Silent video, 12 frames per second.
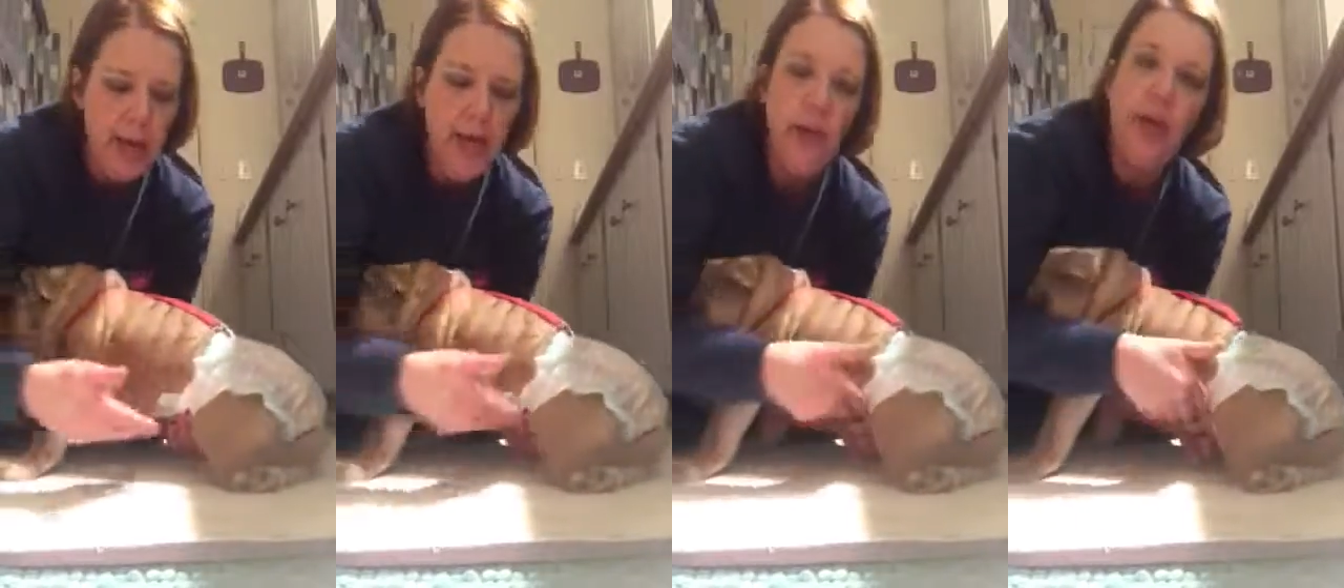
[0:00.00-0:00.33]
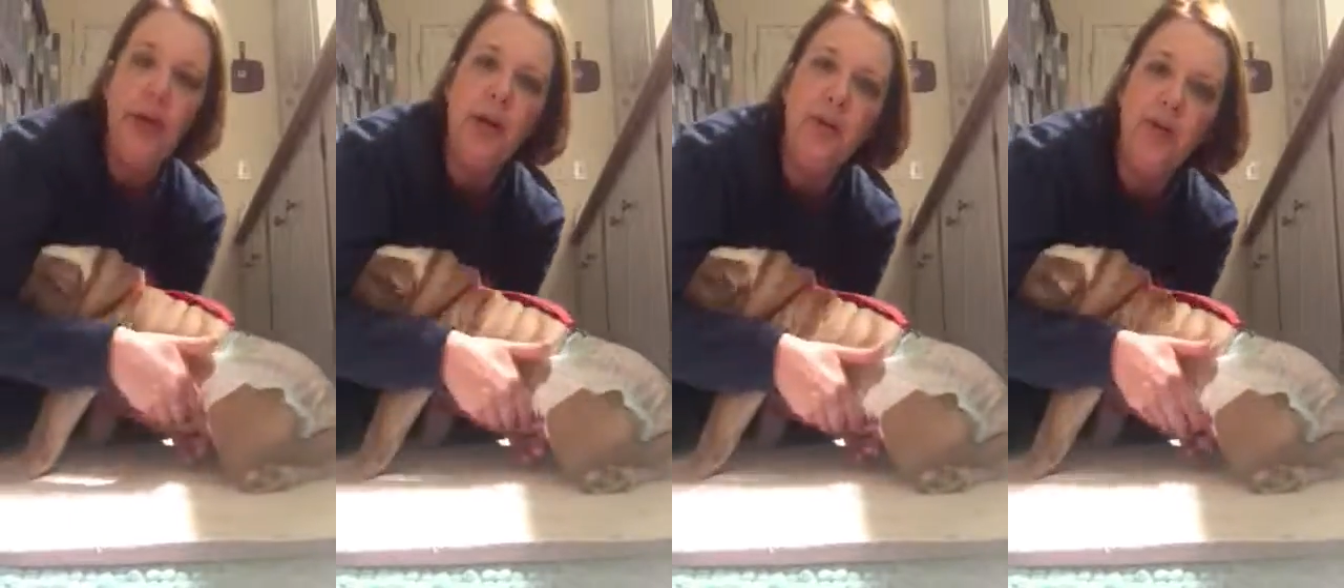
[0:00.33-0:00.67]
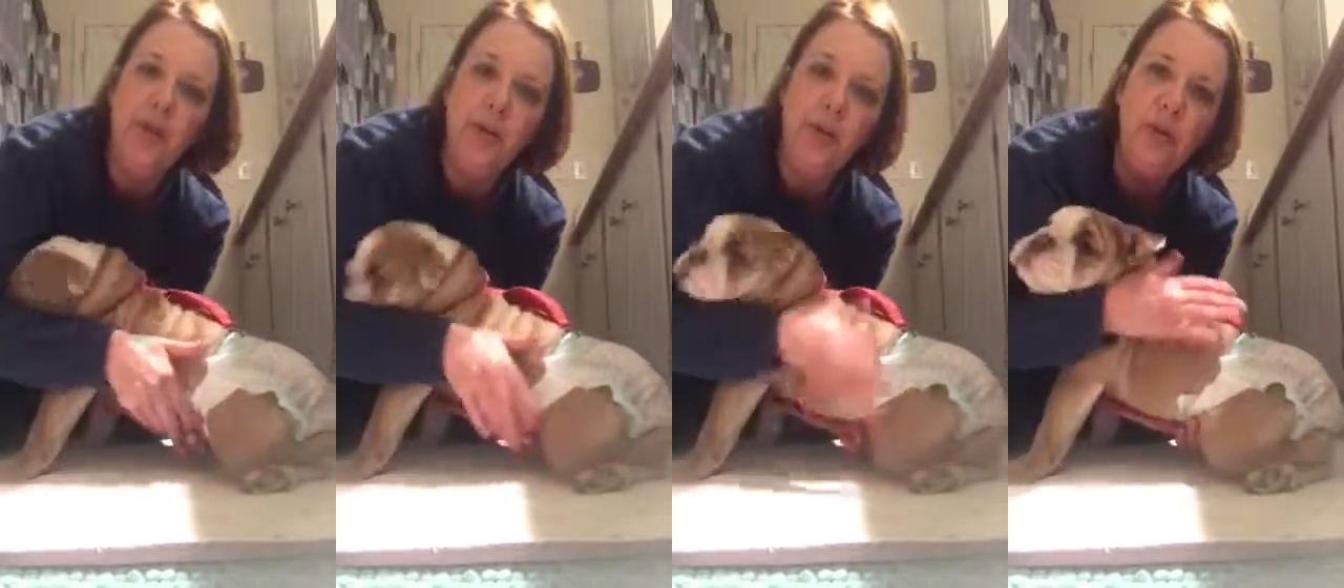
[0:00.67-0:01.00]
You can
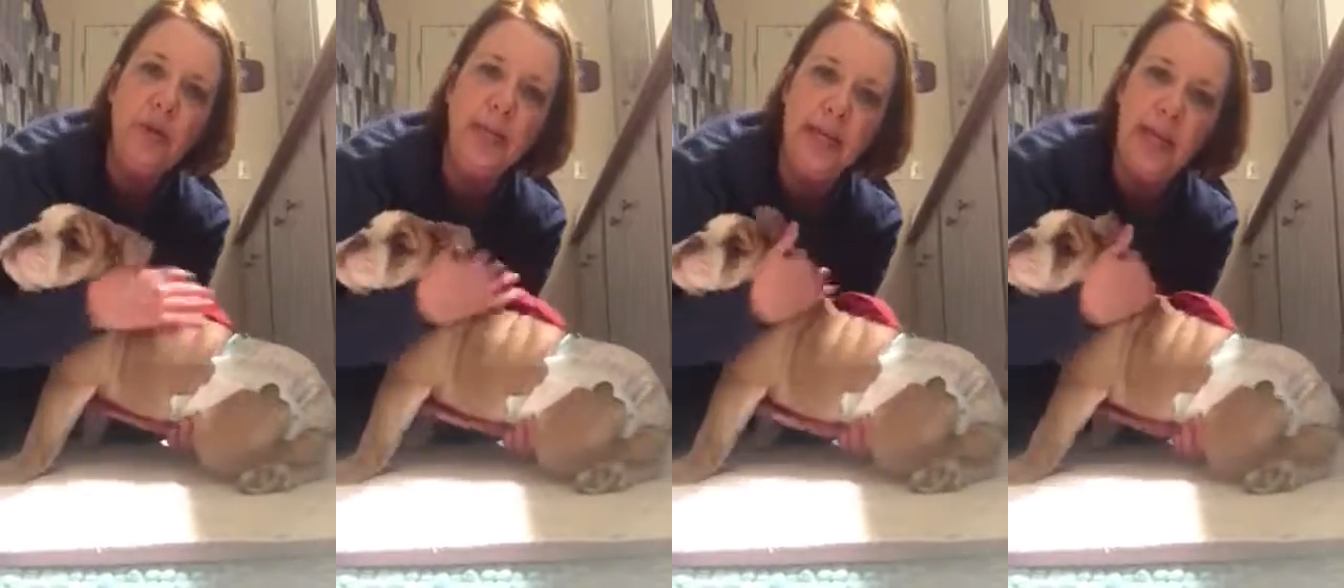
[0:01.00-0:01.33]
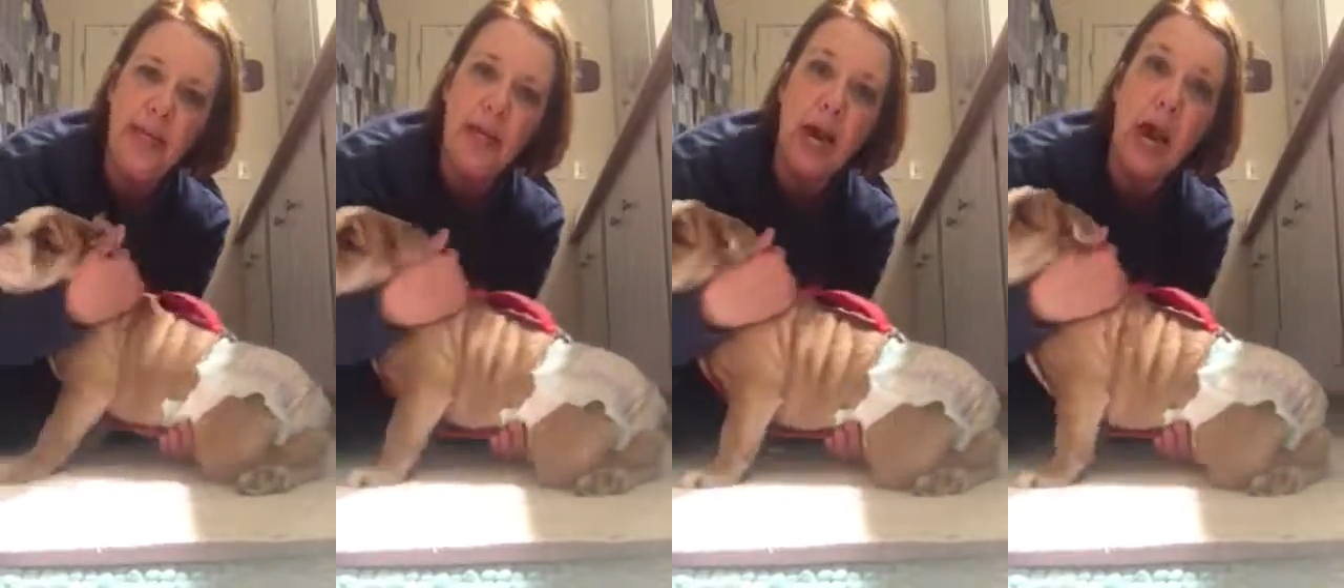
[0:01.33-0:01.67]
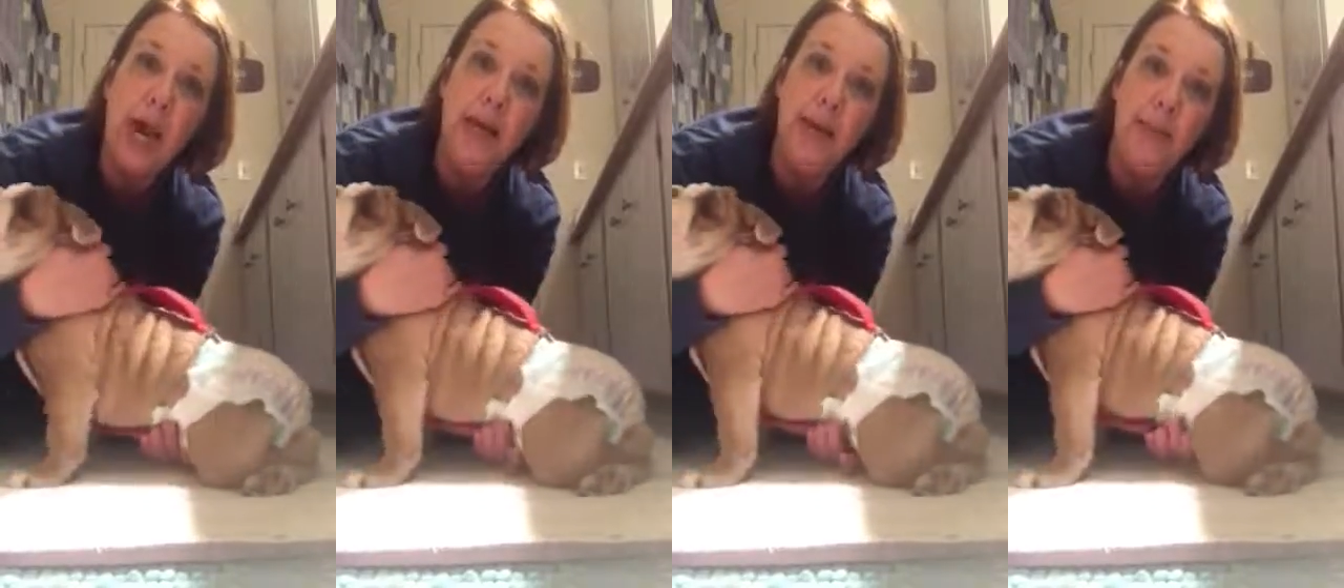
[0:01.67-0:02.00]
also use an
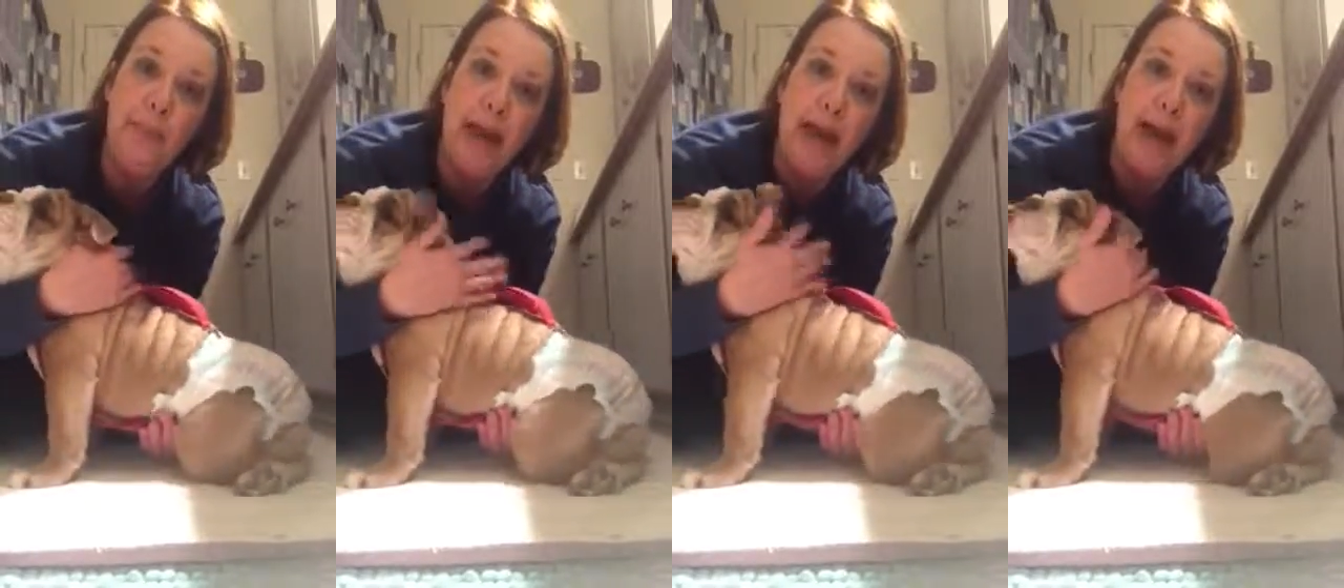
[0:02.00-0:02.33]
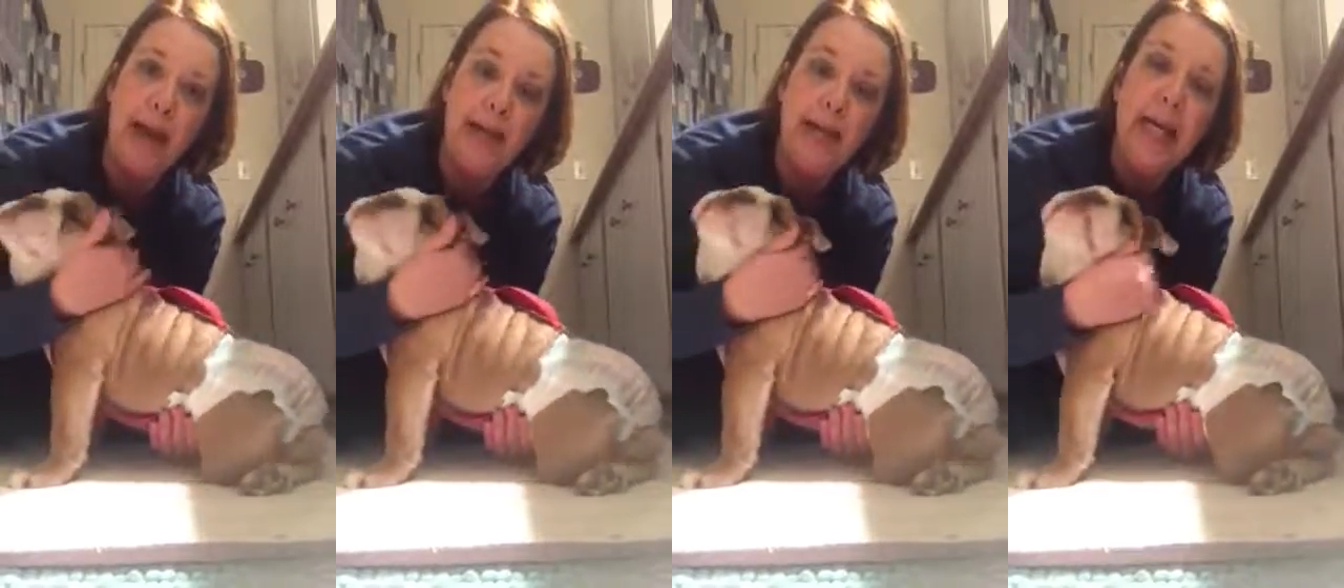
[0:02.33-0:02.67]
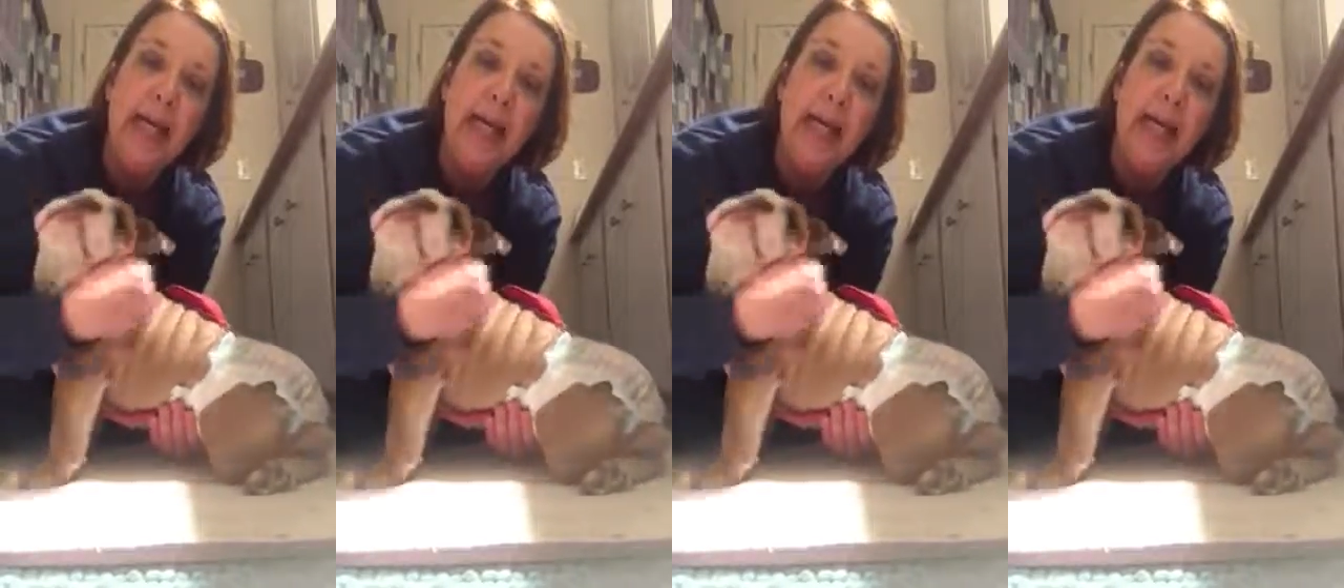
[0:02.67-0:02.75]
incontinent pad